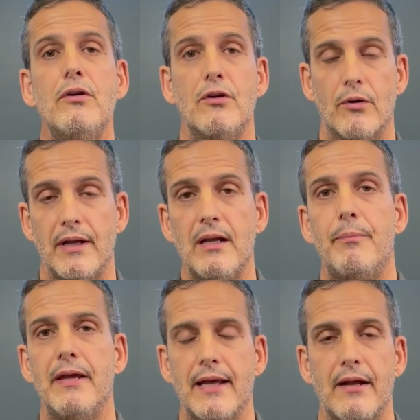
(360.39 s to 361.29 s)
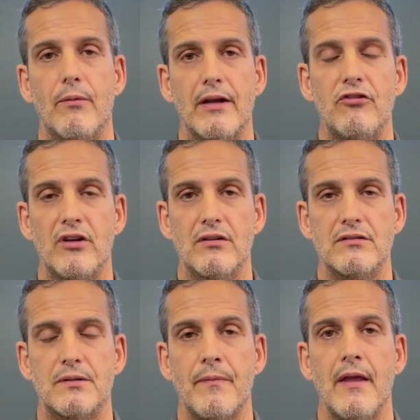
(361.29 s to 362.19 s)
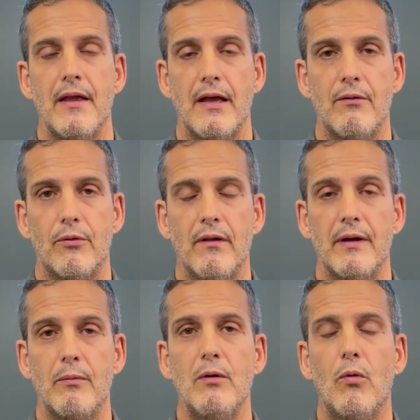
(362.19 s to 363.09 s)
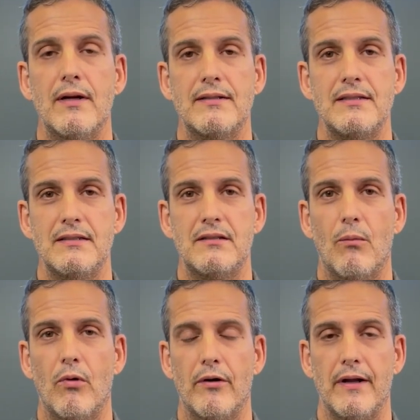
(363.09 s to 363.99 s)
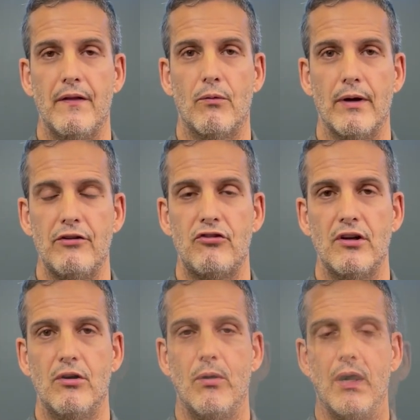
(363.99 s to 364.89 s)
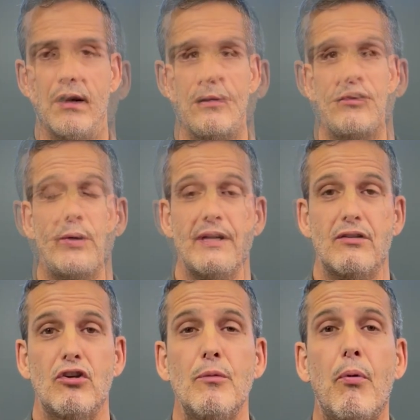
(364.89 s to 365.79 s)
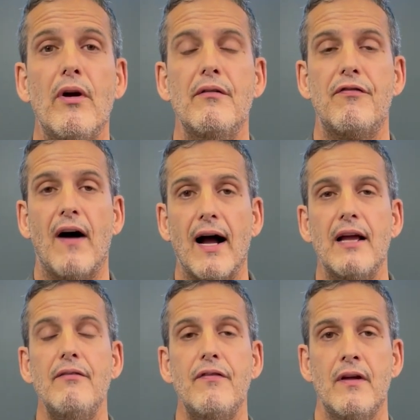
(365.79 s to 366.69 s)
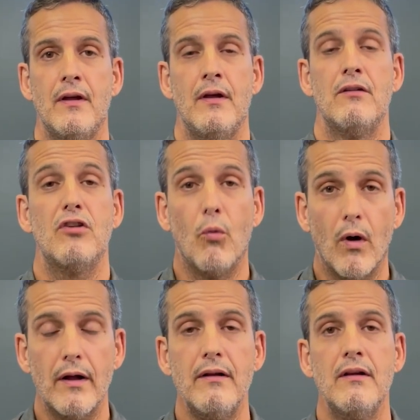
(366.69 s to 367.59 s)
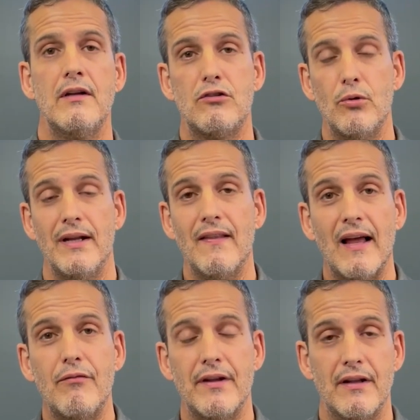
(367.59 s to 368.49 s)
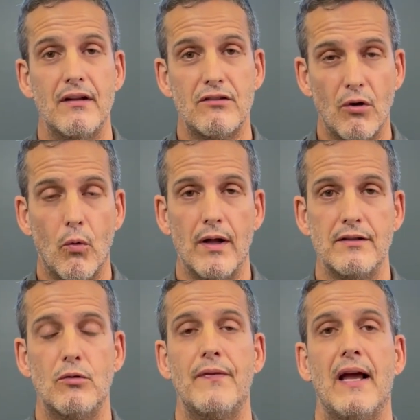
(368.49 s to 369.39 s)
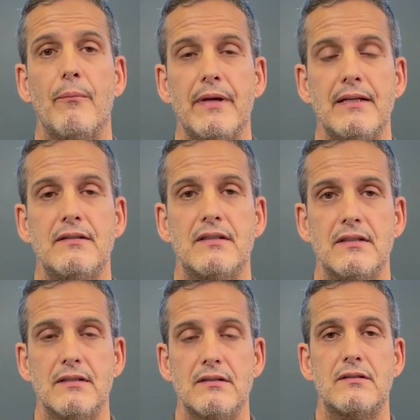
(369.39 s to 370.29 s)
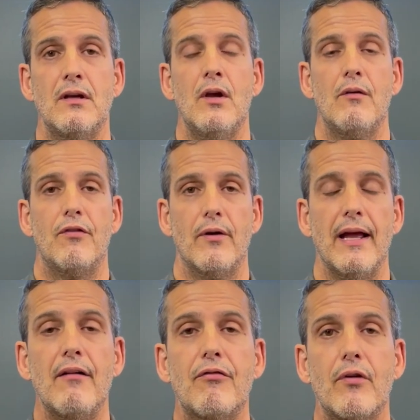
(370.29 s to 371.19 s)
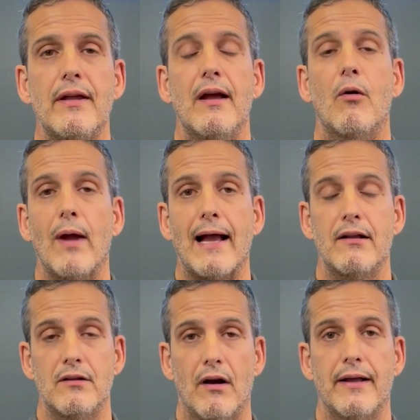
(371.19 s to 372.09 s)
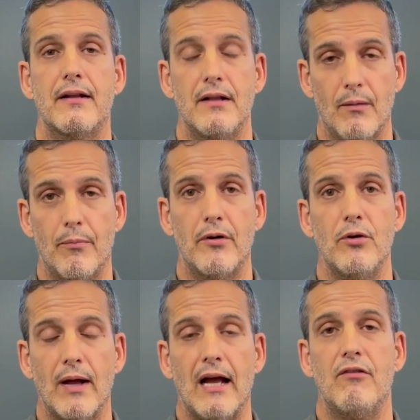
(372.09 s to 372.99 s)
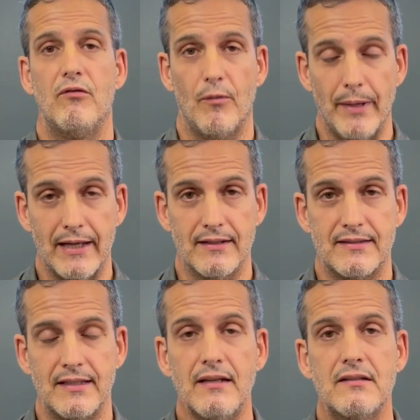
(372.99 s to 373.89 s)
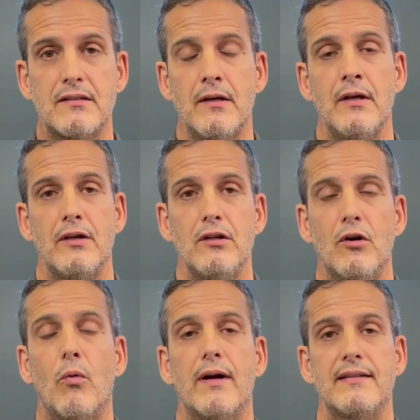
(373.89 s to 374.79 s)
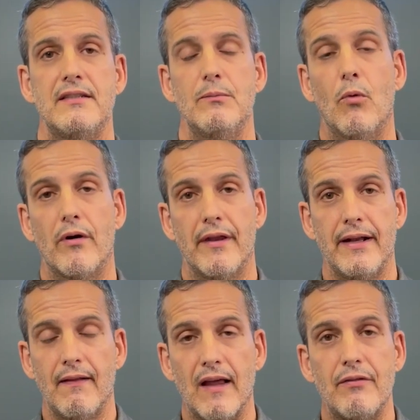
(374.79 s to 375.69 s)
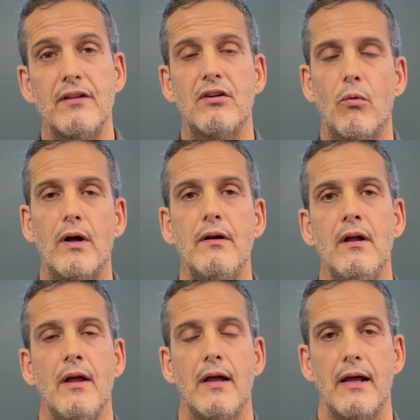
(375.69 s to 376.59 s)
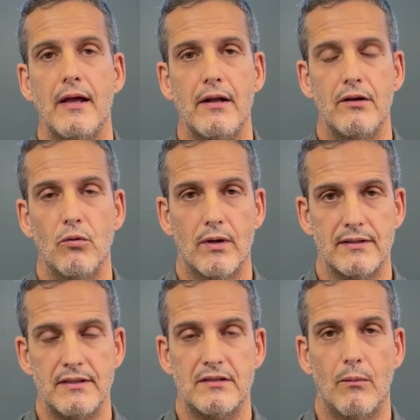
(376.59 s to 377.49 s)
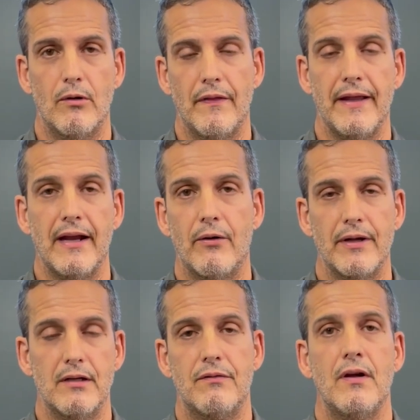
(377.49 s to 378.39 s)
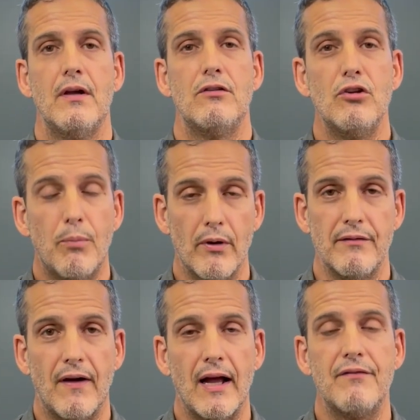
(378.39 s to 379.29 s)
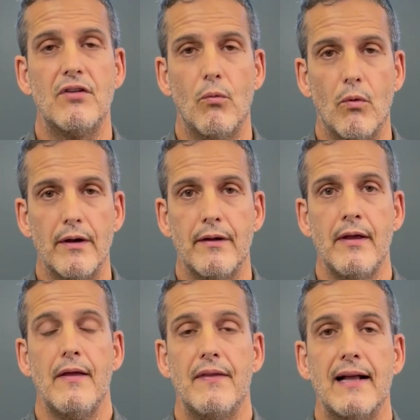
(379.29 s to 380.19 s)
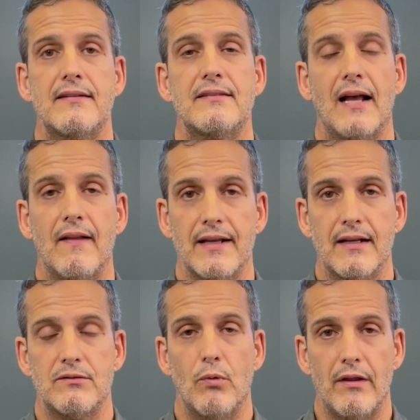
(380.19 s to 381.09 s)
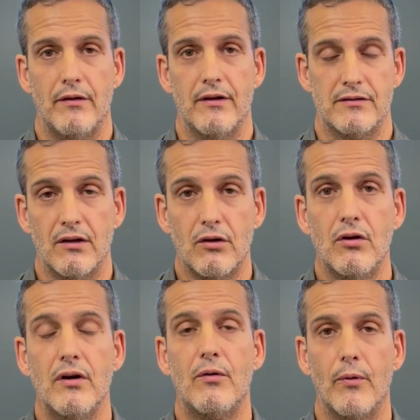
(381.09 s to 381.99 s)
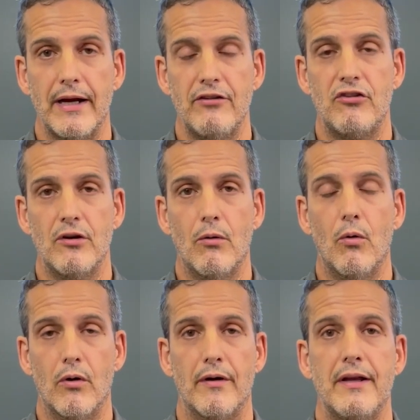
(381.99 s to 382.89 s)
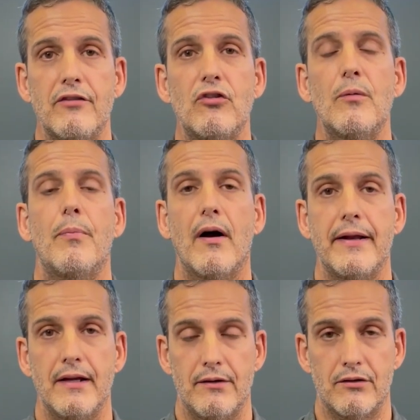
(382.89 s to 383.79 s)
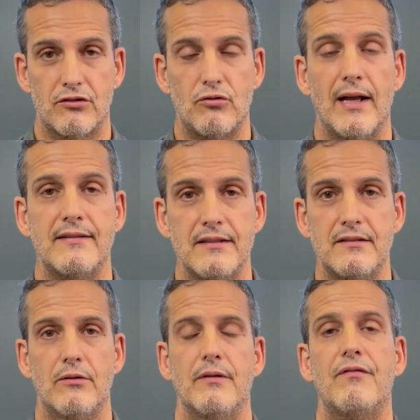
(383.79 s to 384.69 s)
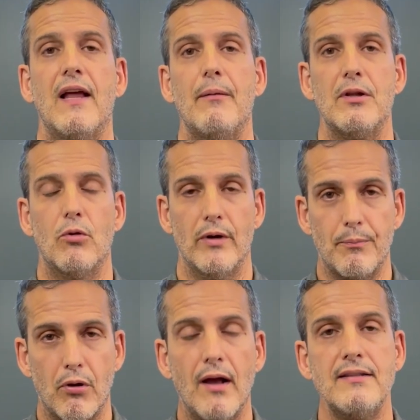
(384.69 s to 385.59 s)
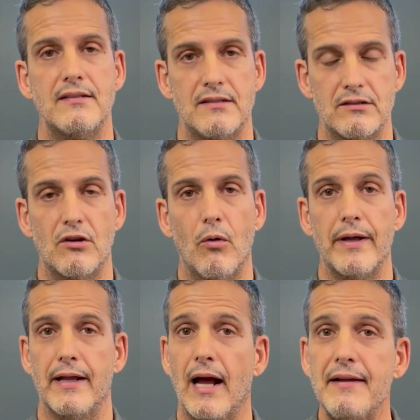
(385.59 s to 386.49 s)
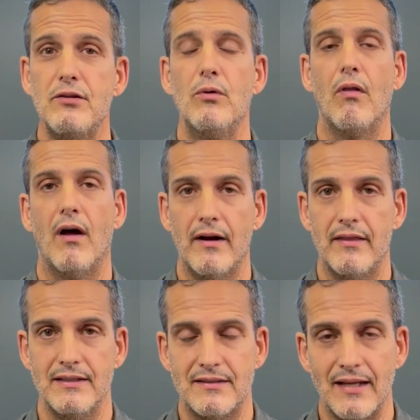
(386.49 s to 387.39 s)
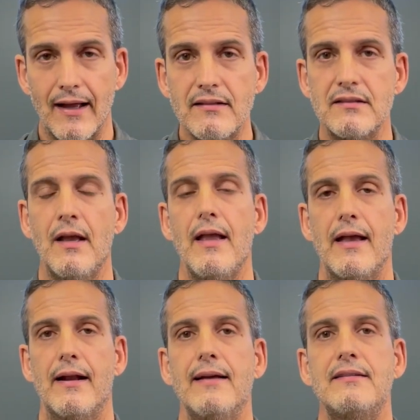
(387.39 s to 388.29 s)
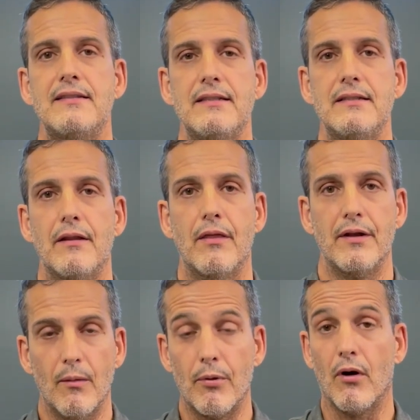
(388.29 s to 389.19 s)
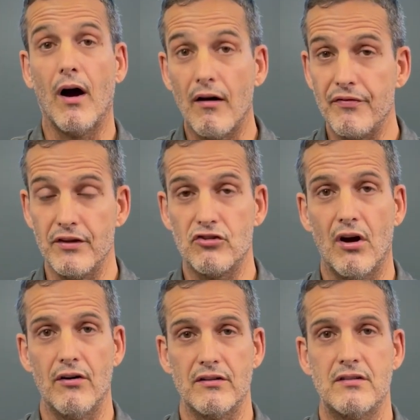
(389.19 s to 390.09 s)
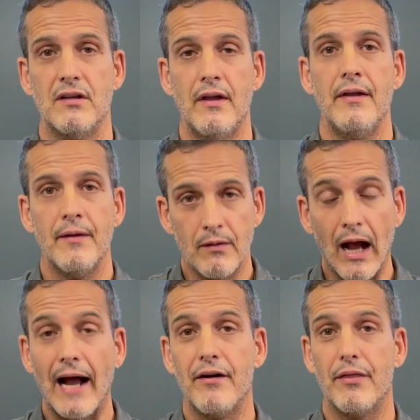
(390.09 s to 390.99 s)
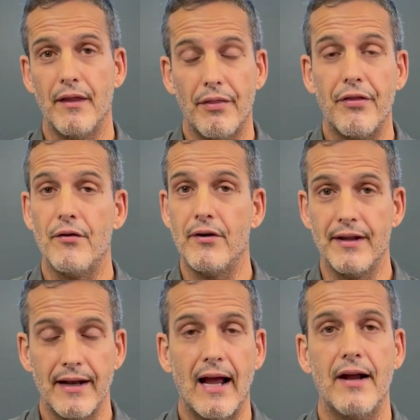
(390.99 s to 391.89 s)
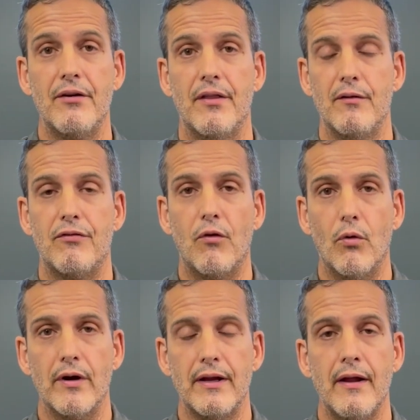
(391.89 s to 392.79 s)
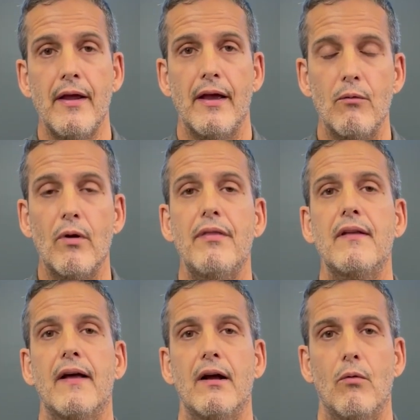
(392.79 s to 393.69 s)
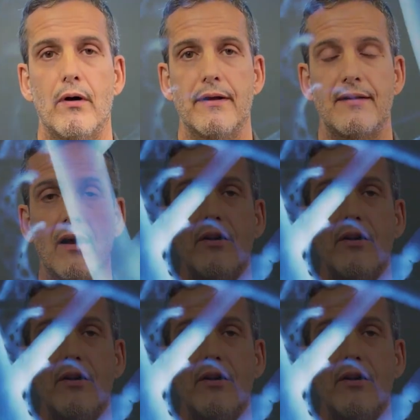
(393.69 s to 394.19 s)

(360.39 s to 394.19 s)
your EPA ratios. And really, we want to see somewhere in the ratio somewhere of between 2.5 to 1 to 11 to 1. So what that means is for every arachidonic number you have of omega-6, you don't want to see more than 11 to 1, and you want to see somewhere in the area of 2.5 to 1. That's telling us whether there's a good ratio or is your body under stress? Is there inflammatory processes going? And I do a lot of these tests, and I see the number off the charts higher than 30 and higher than 40. And one thing that I want to tell